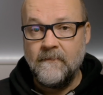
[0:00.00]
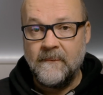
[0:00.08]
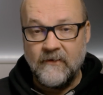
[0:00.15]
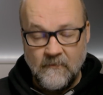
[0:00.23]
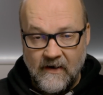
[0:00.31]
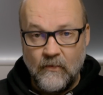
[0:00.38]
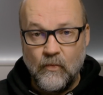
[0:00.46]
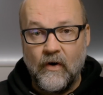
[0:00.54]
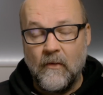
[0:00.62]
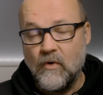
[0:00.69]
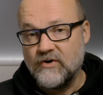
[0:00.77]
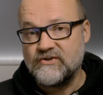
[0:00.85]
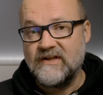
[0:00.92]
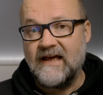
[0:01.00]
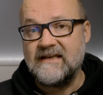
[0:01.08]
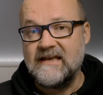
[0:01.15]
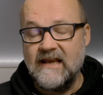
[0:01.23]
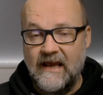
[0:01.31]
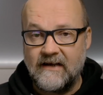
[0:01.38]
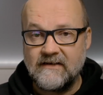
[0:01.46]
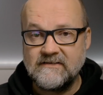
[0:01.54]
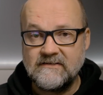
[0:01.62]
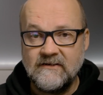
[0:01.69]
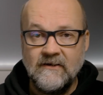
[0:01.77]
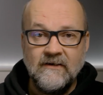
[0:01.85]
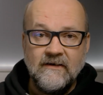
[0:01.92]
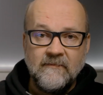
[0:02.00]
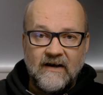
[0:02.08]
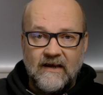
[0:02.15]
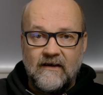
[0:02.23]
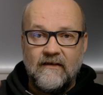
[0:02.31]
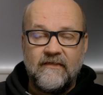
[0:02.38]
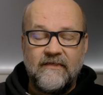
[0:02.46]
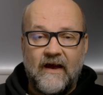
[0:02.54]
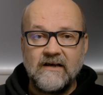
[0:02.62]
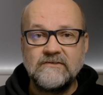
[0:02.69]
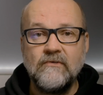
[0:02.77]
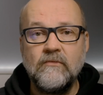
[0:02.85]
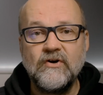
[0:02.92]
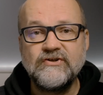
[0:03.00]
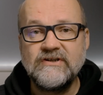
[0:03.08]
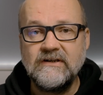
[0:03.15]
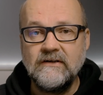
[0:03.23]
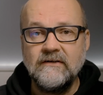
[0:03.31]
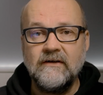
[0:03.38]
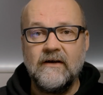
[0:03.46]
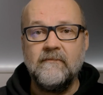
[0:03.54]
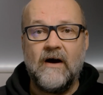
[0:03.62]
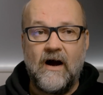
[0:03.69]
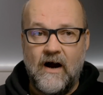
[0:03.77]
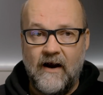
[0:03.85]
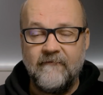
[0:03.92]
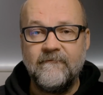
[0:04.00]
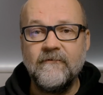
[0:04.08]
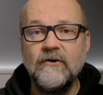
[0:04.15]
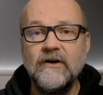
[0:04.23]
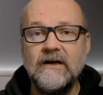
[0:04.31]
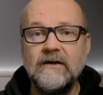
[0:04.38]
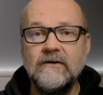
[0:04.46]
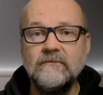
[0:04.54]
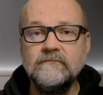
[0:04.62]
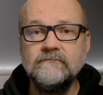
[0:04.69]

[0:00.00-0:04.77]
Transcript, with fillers: You might want to watch that next. But hey, thanks for watching and bye for now.